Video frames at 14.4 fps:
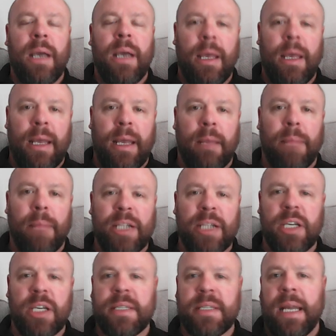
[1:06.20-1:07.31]
The
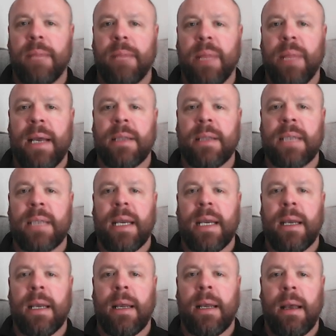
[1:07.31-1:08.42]
Manchester United played
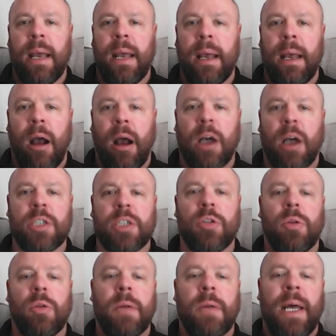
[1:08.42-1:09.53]
the uh,
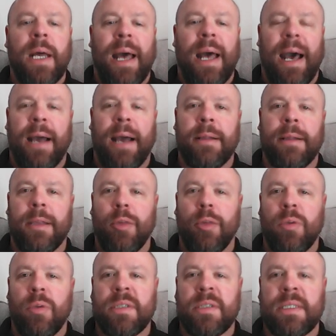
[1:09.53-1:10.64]
Arsenal, and there
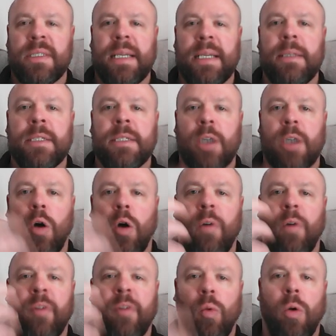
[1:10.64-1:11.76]
was scenes of
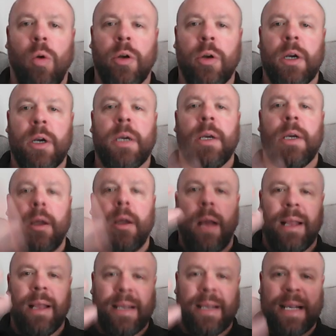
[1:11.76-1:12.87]
water
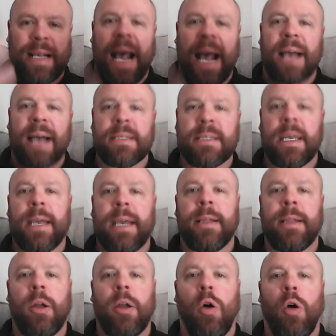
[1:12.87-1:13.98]
uh, like
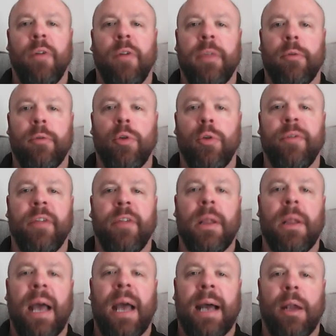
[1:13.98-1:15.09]
cascading off the roof
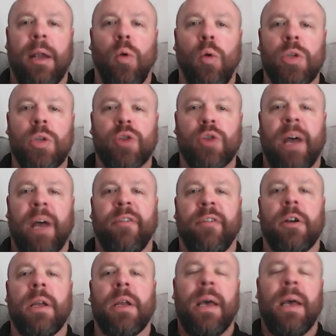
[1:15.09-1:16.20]
and at Old
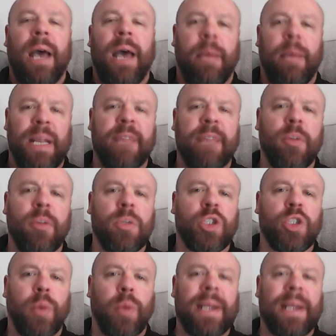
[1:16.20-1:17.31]
Trafford. I believe there was
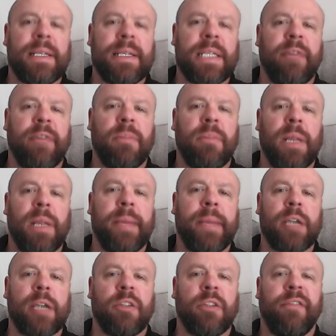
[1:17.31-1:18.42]
27
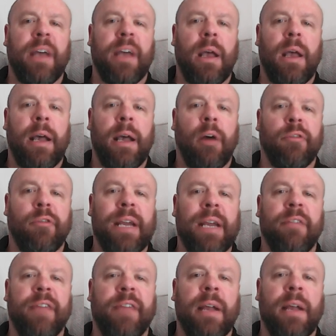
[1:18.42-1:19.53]
millimeters of, uh, of rain
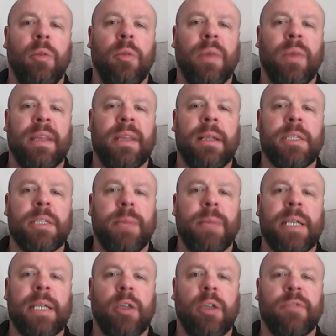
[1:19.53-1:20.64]
fell within the
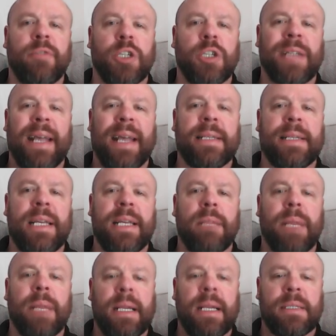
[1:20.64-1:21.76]
space of just 18
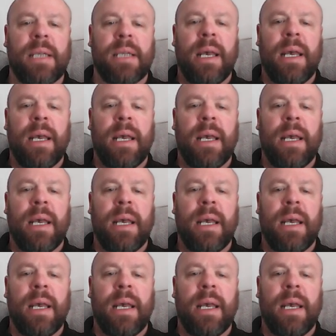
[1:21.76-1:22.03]
minutes